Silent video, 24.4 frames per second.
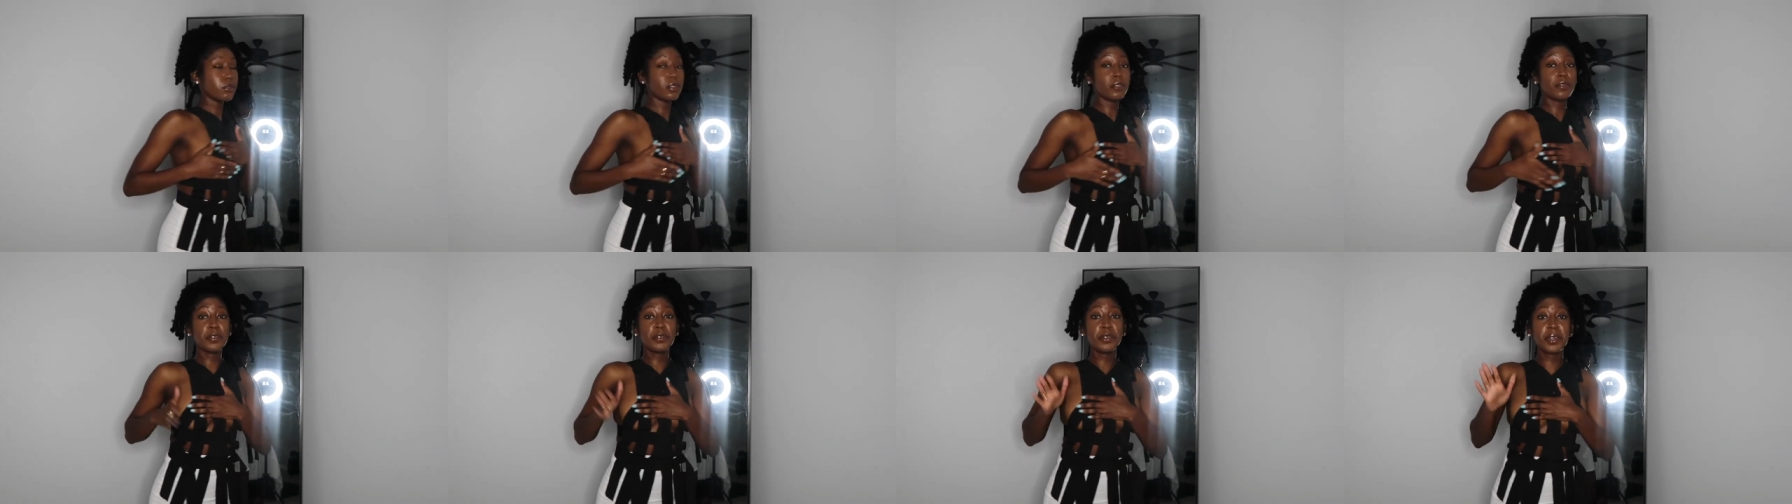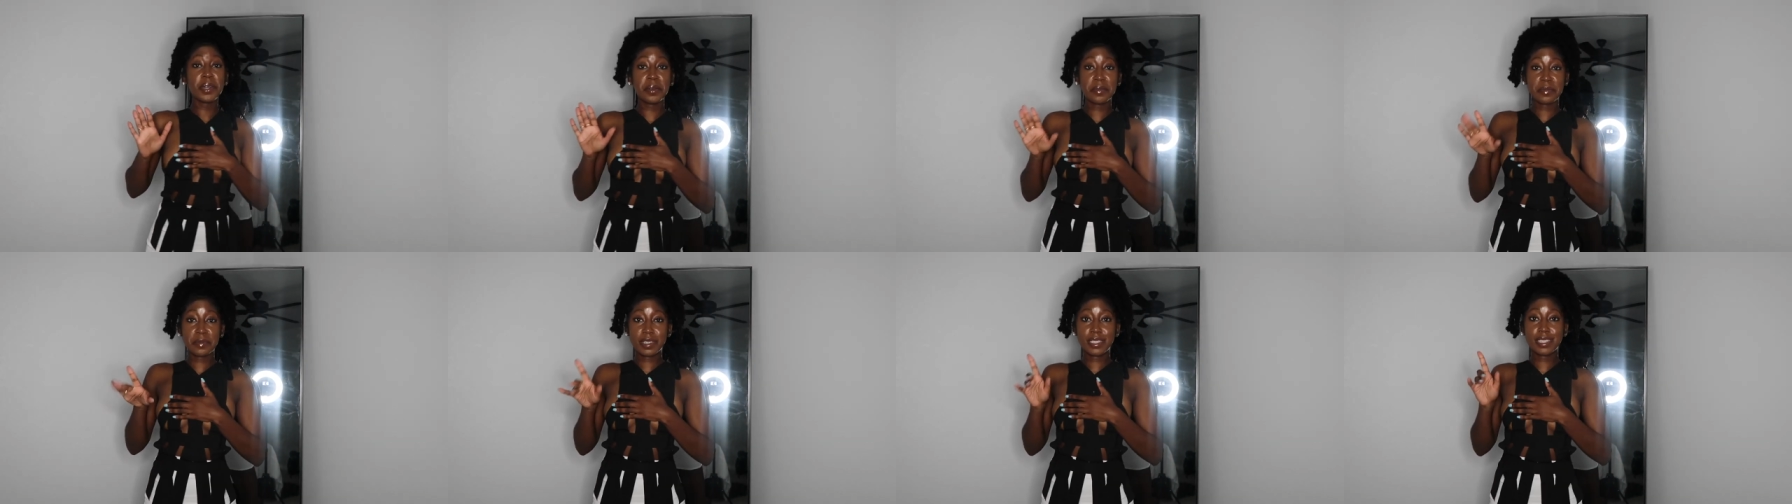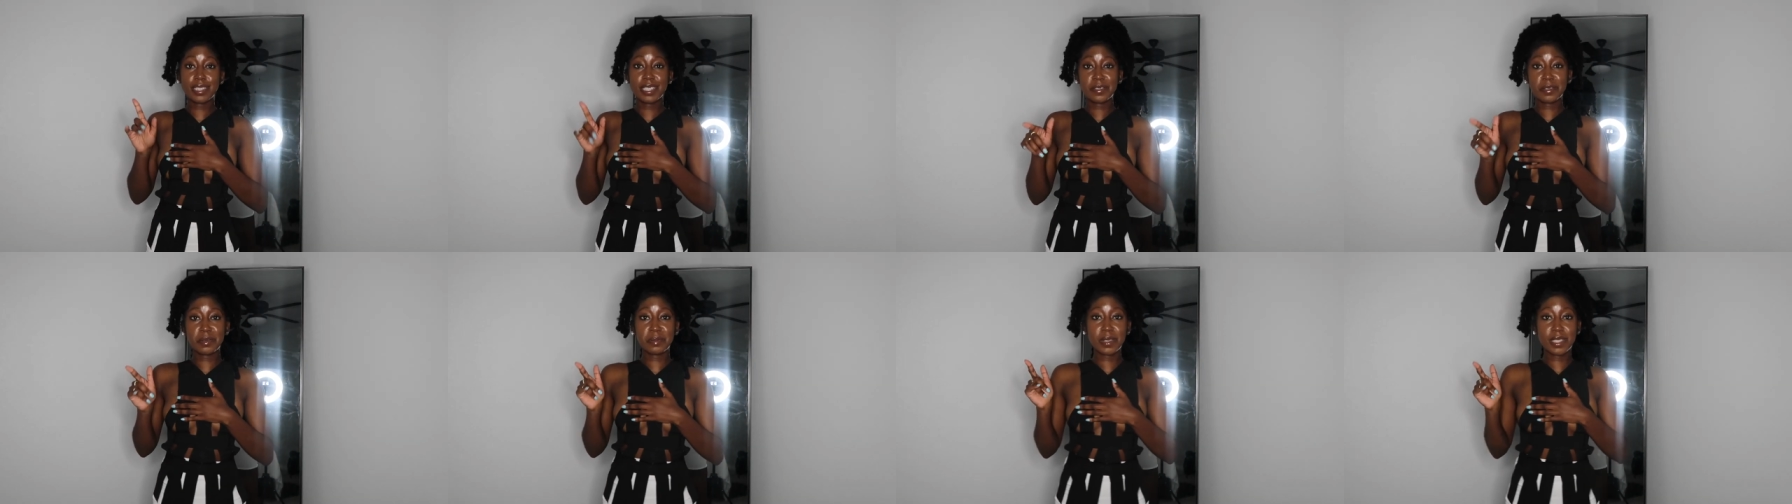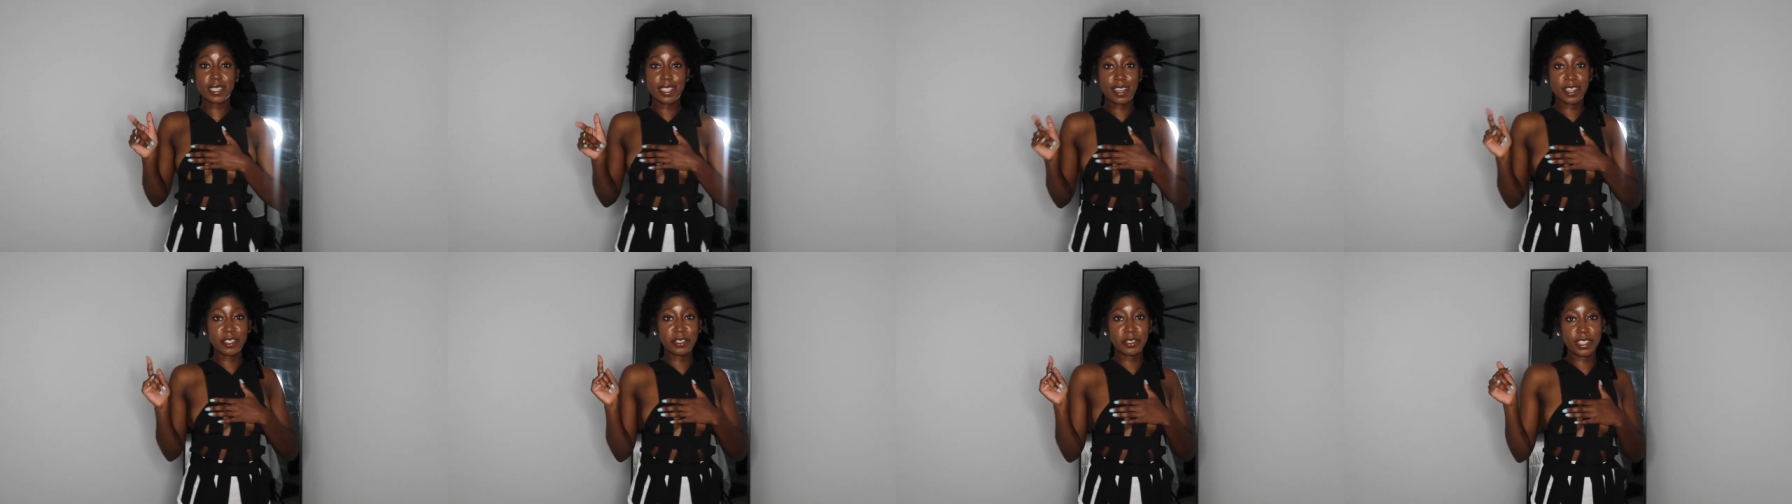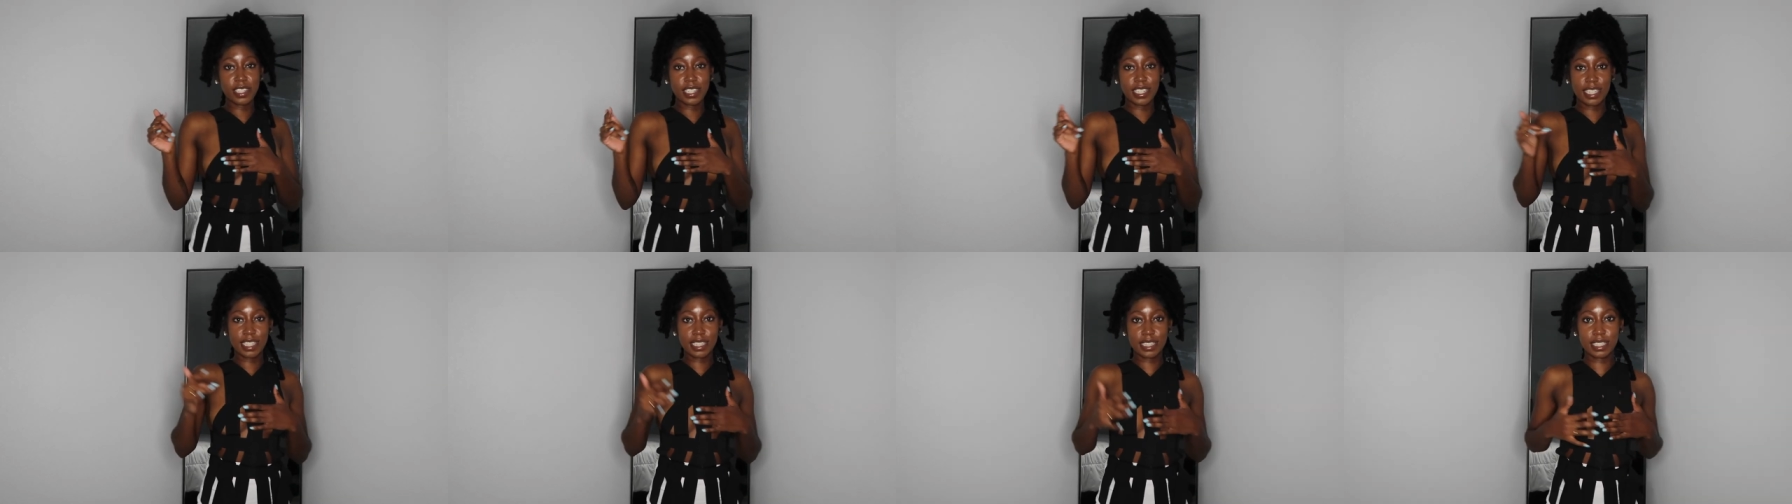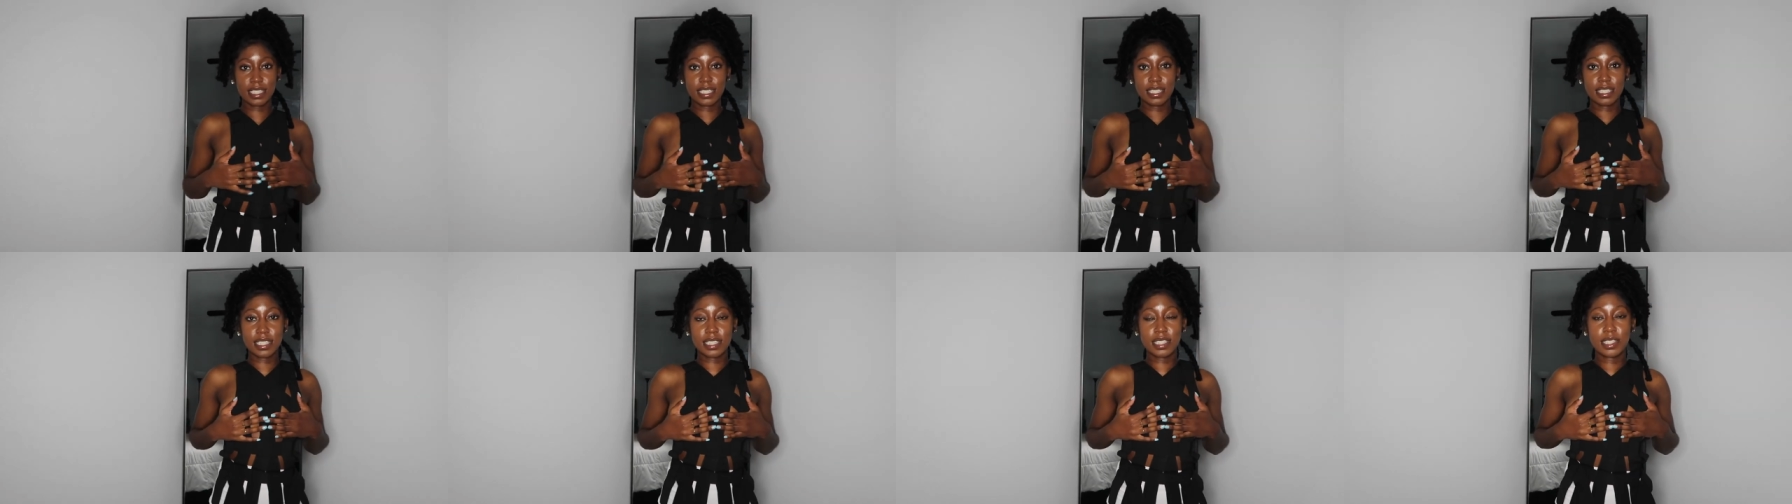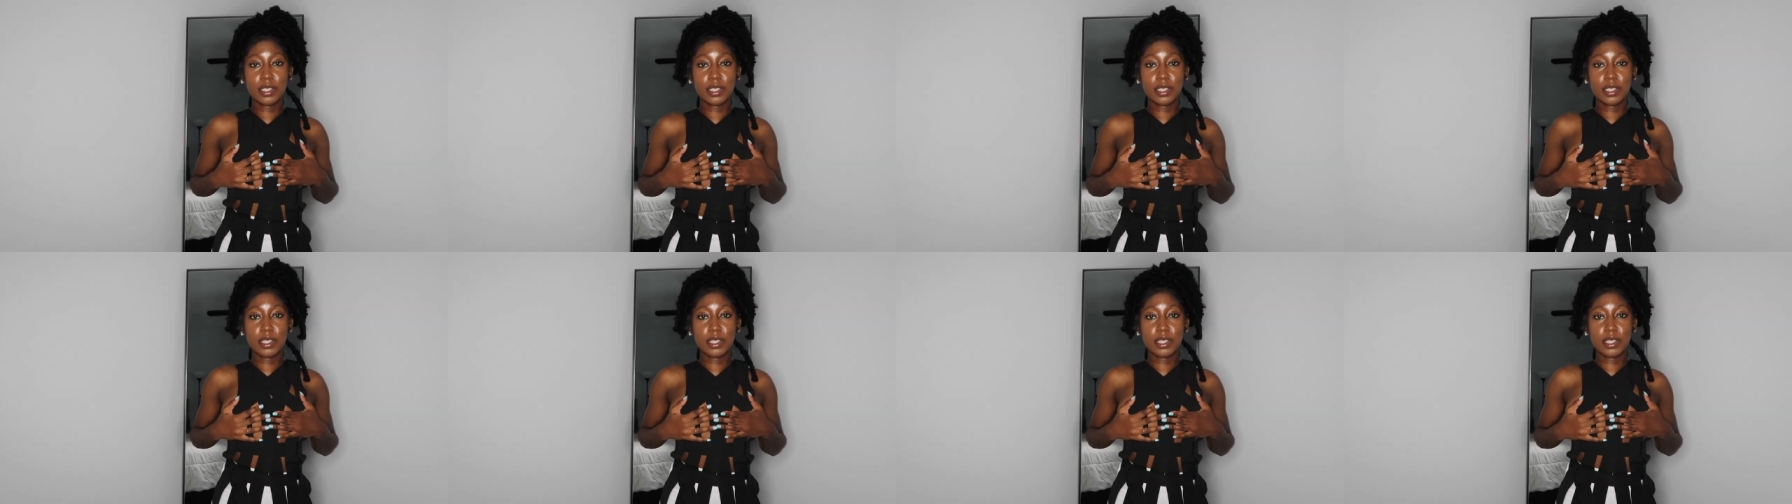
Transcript: well, if you get one thing from this haul, you need to get this.